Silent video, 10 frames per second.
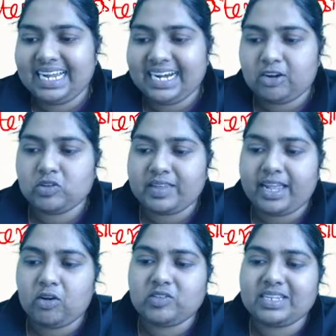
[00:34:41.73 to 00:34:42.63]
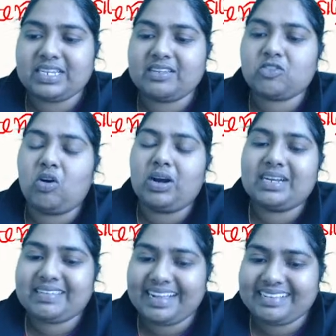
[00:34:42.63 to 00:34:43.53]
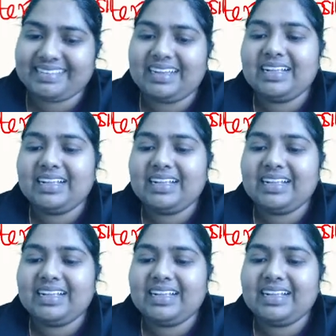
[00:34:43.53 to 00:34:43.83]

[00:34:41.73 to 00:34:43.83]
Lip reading: Heterozygosity is called as H.